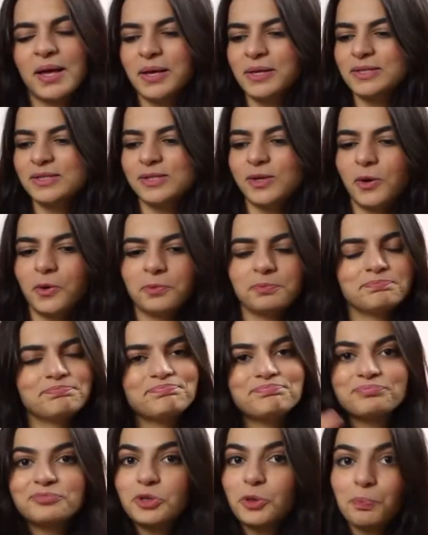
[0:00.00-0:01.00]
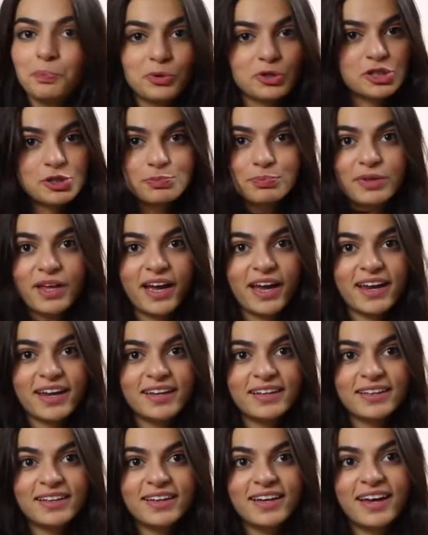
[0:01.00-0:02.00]
So you push
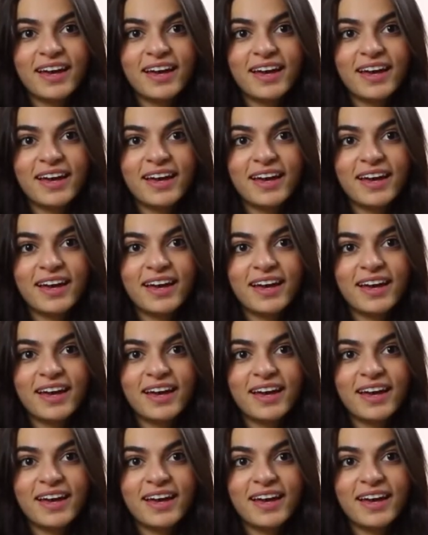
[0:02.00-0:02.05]
play